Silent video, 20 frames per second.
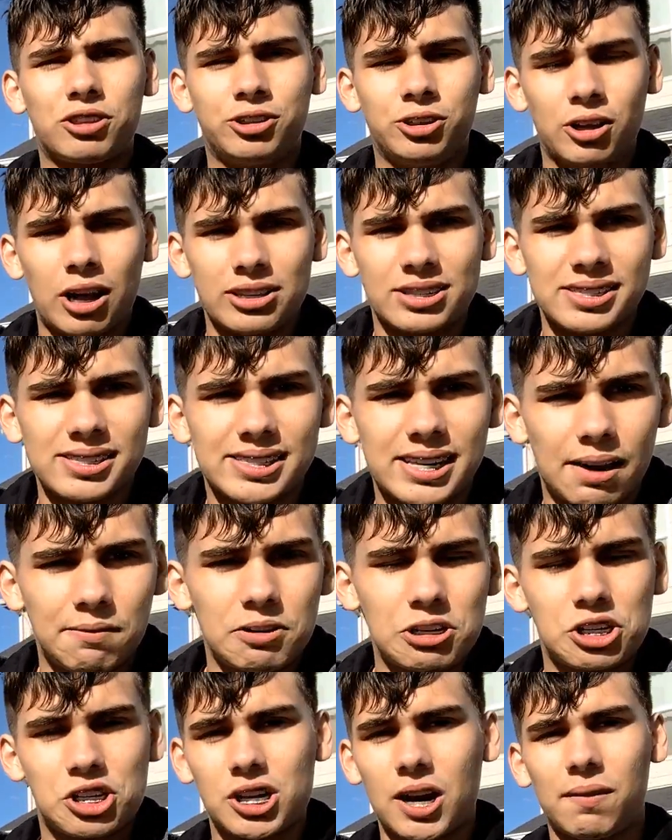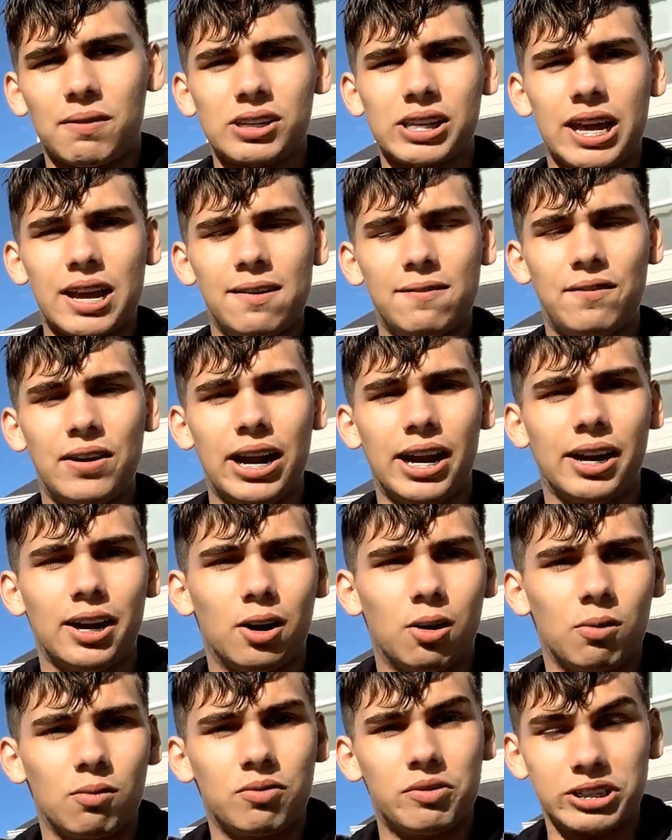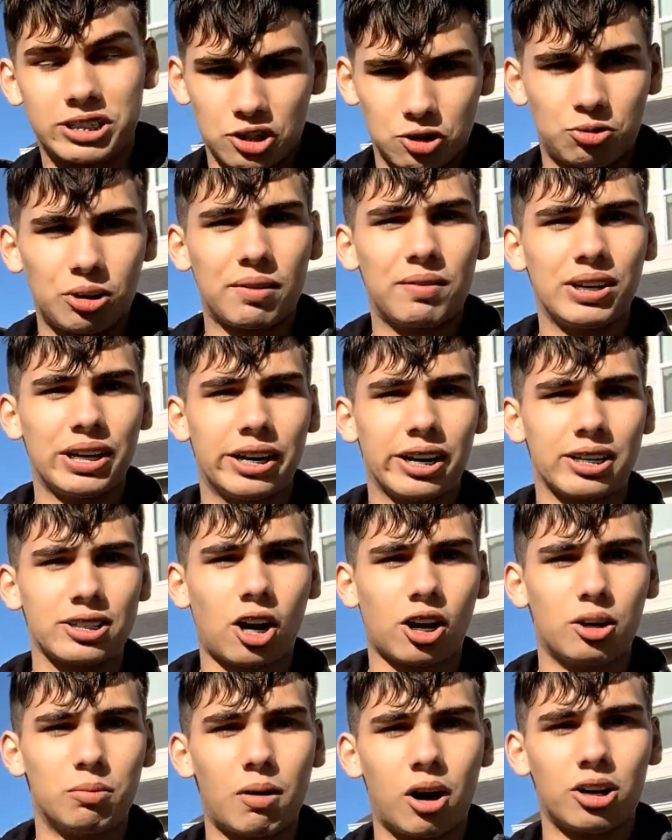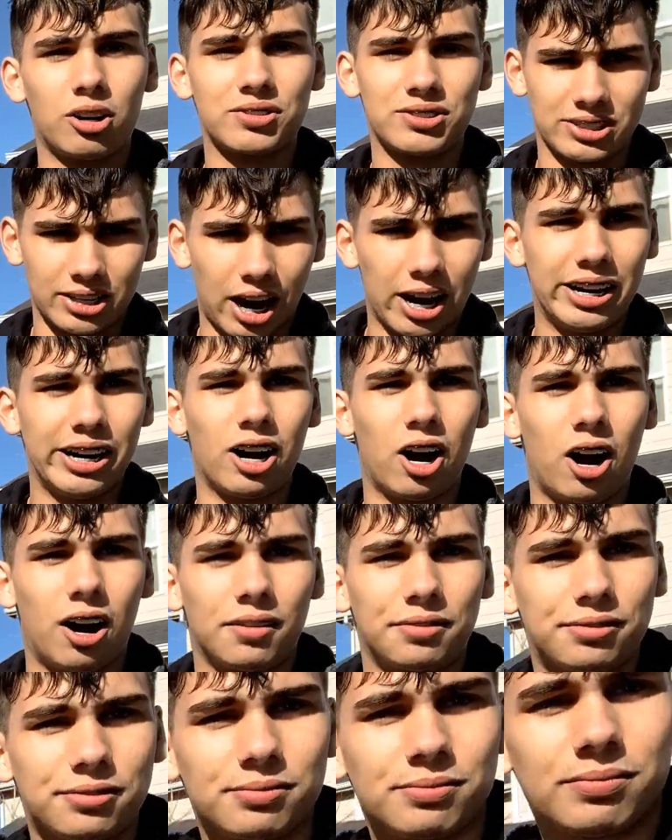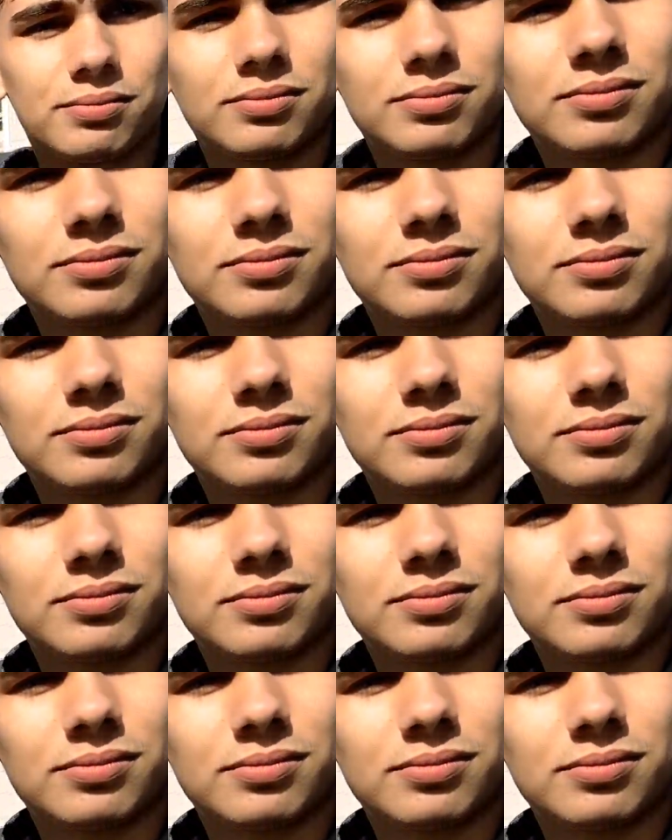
the 2007 Chevrolet Aveo. This is Driven Gears Automotive signing off.